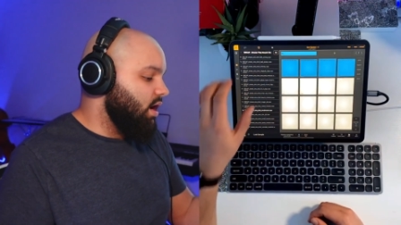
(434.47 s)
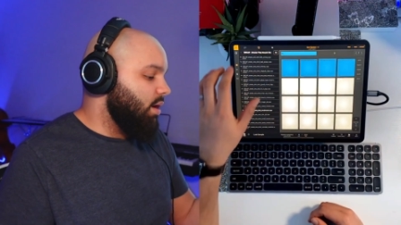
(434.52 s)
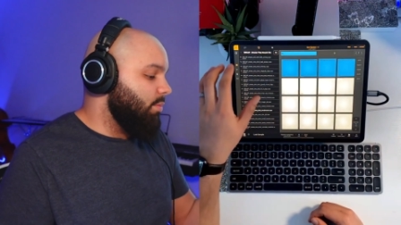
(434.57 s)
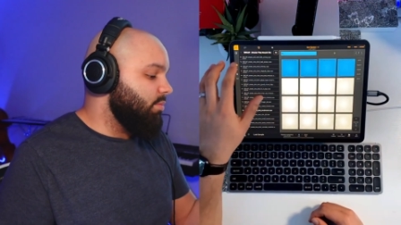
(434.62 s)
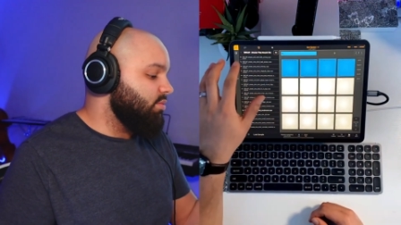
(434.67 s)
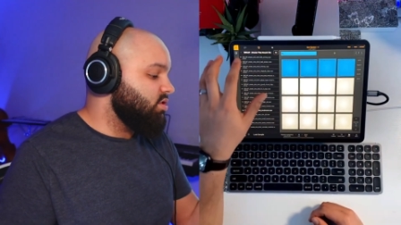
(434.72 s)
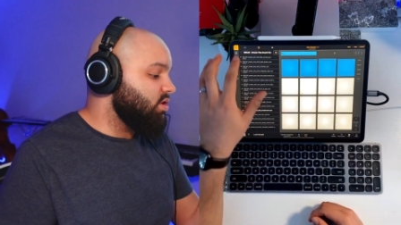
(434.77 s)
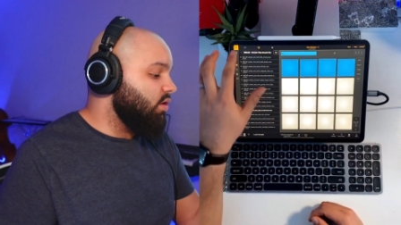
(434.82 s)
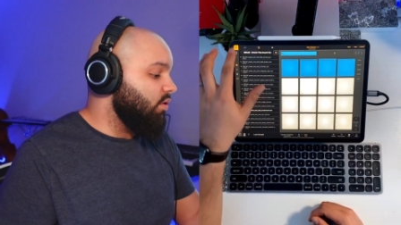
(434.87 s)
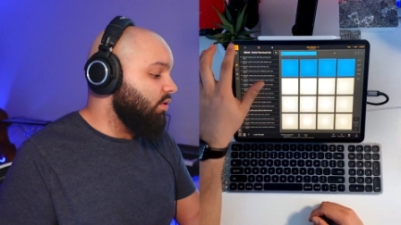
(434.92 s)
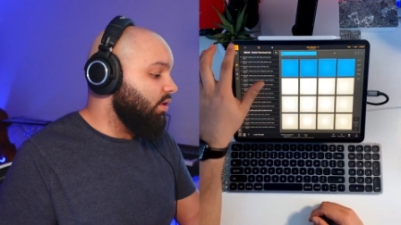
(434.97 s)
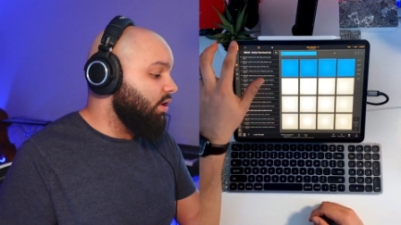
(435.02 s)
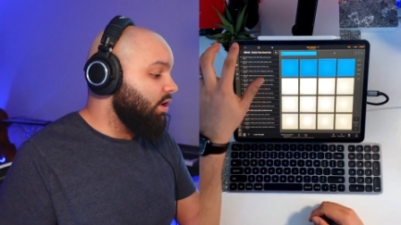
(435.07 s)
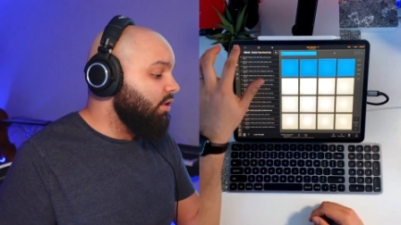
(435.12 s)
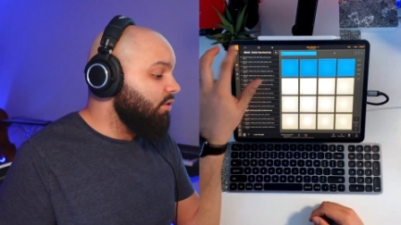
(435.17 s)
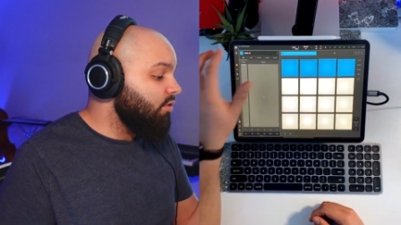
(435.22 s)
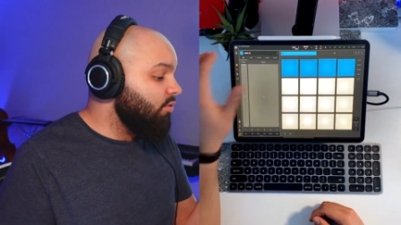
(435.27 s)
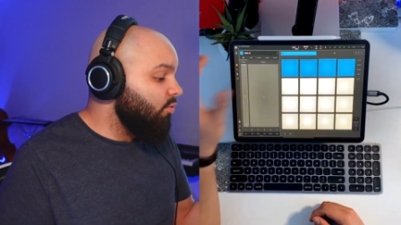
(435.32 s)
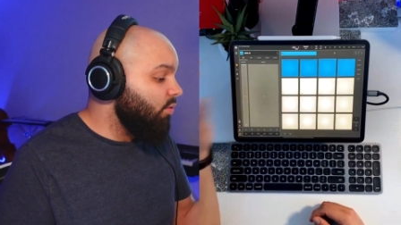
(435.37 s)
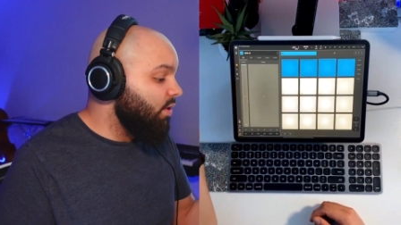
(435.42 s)
So
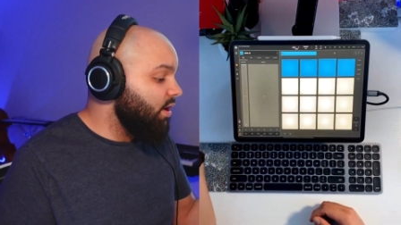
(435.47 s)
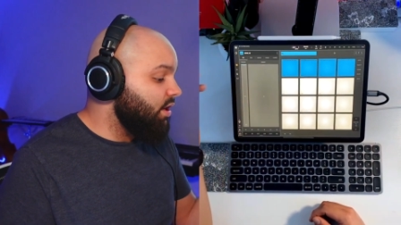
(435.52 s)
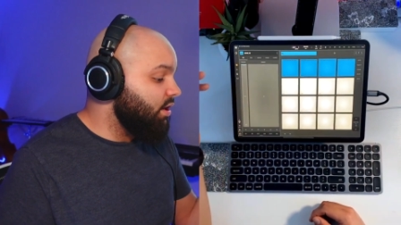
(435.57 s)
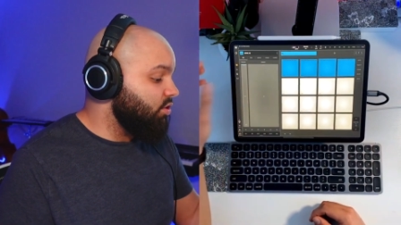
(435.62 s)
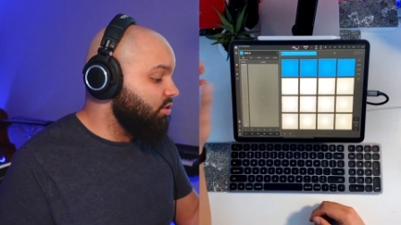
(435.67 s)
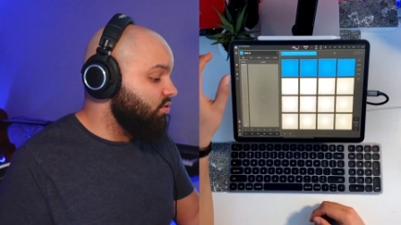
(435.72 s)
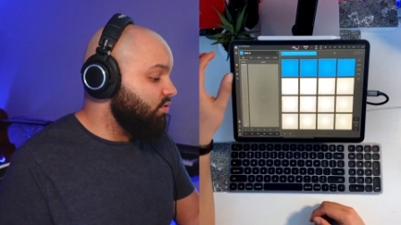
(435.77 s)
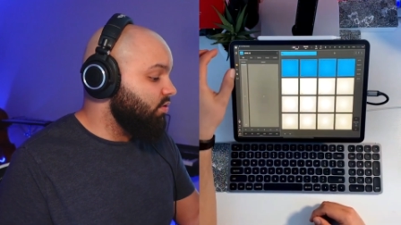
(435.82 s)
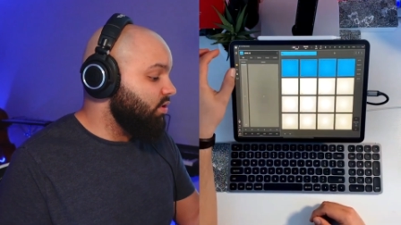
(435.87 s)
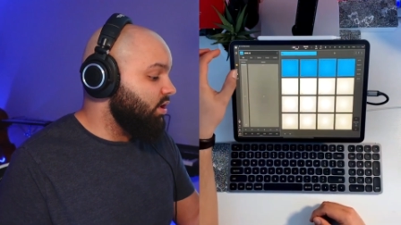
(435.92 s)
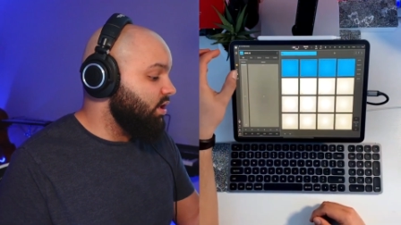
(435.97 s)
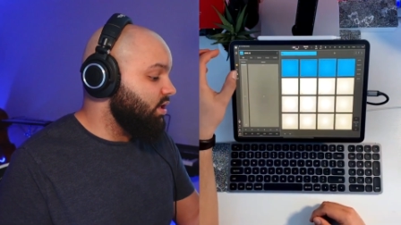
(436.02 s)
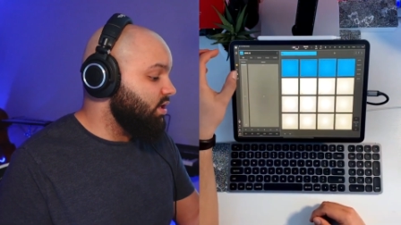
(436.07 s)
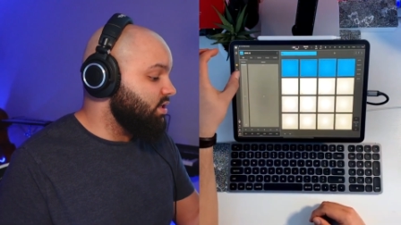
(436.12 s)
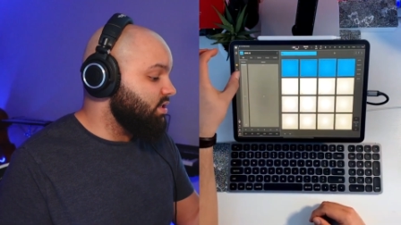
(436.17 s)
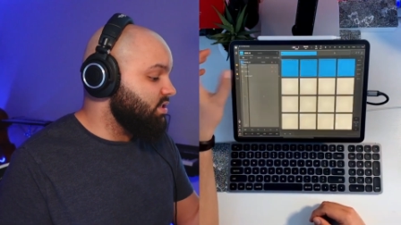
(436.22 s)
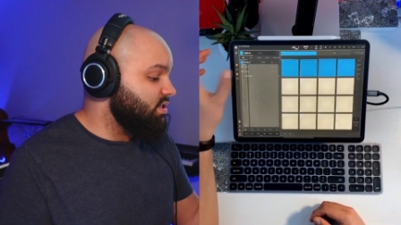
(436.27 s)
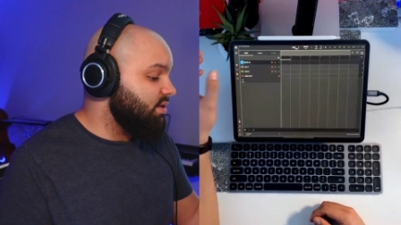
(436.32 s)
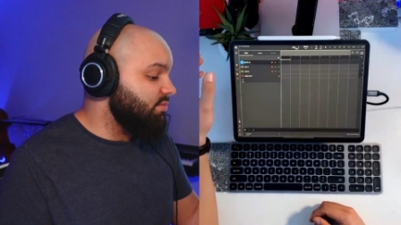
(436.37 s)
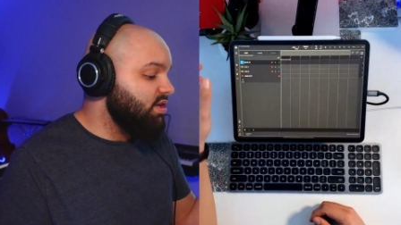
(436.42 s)
another way to do it
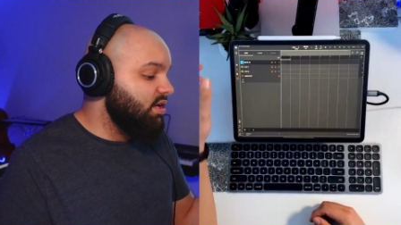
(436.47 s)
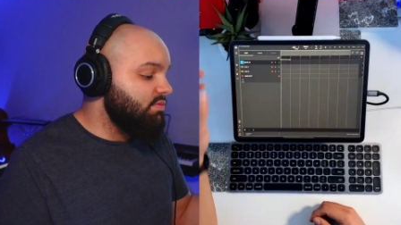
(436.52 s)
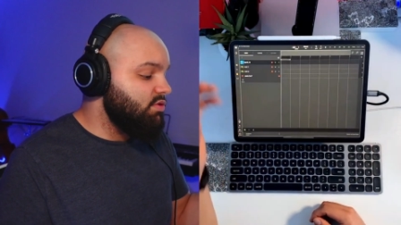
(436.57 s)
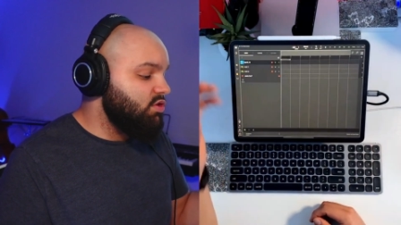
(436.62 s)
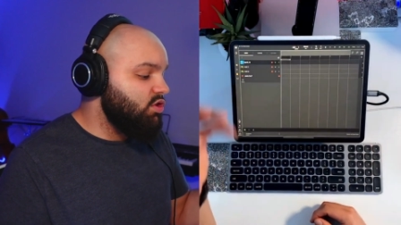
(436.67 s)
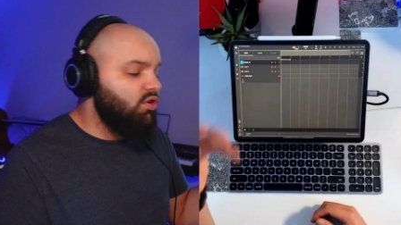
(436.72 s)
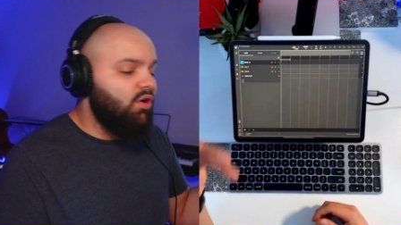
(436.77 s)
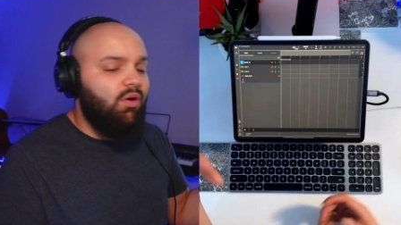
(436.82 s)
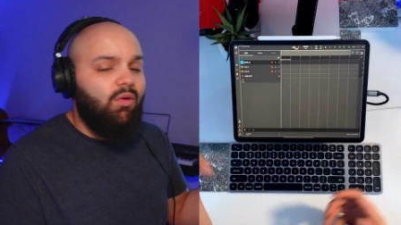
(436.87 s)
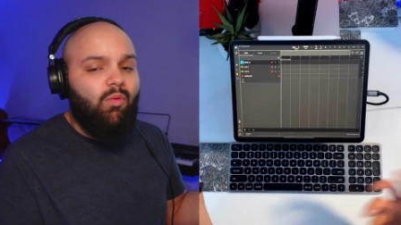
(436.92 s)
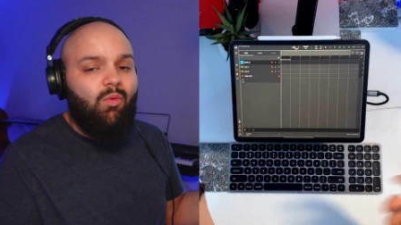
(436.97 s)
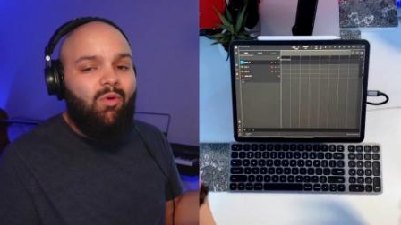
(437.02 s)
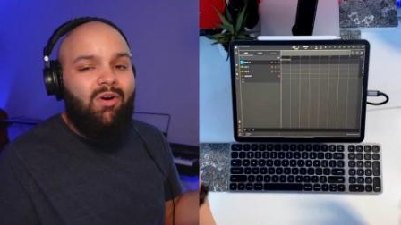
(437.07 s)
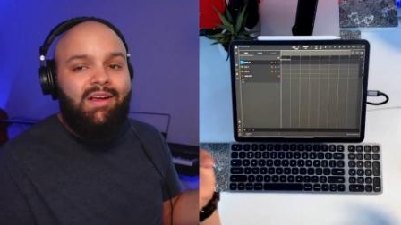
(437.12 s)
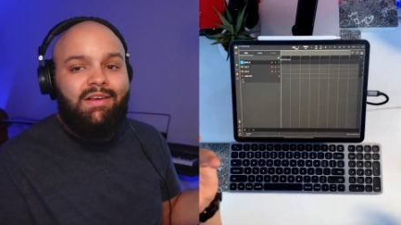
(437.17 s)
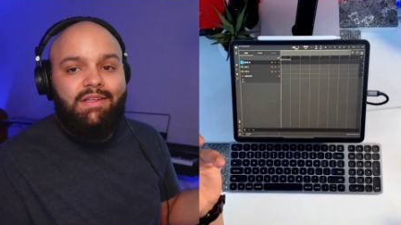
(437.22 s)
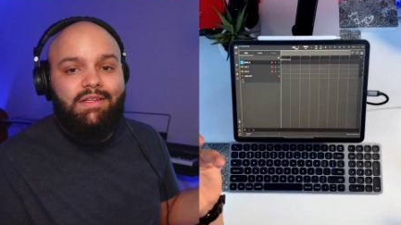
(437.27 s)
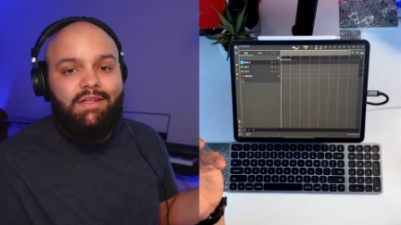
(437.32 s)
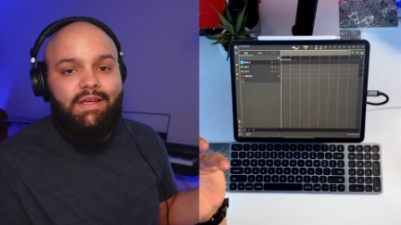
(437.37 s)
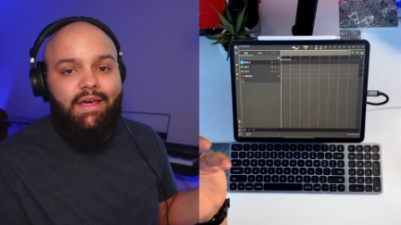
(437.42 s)
is sometimes you don't
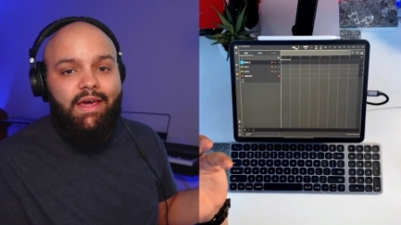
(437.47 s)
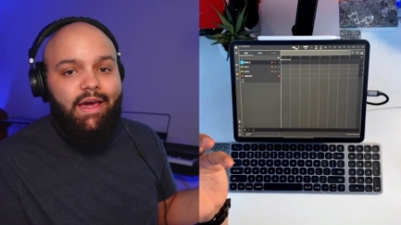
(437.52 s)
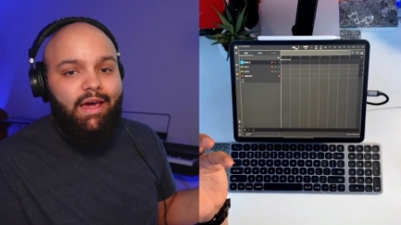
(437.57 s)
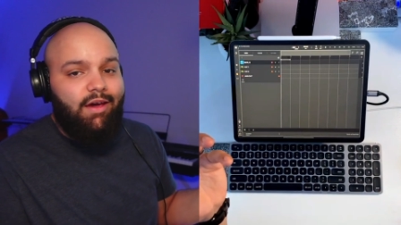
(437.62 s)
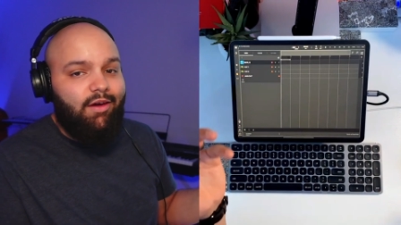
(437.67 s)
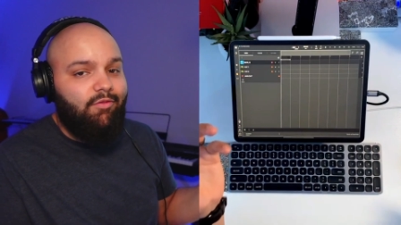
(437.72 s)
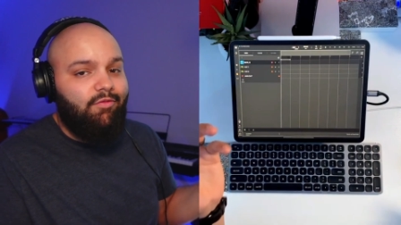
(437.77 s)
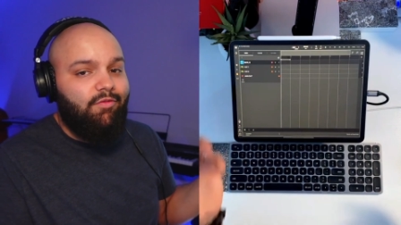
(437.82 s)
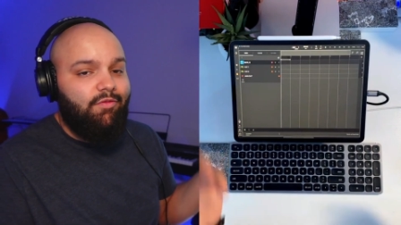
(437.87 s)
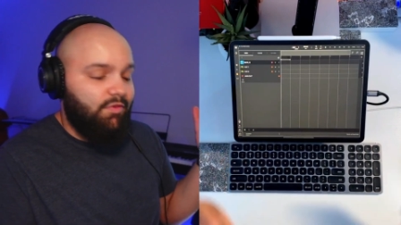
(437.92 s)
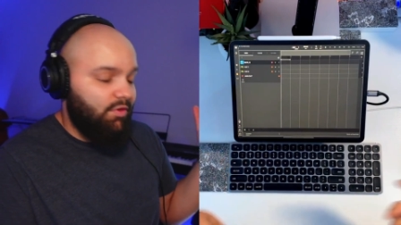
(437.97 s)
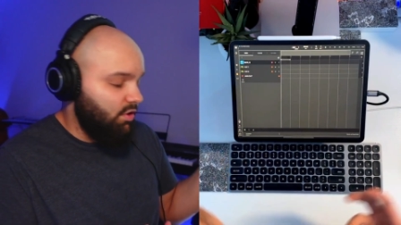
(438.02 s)
want to have,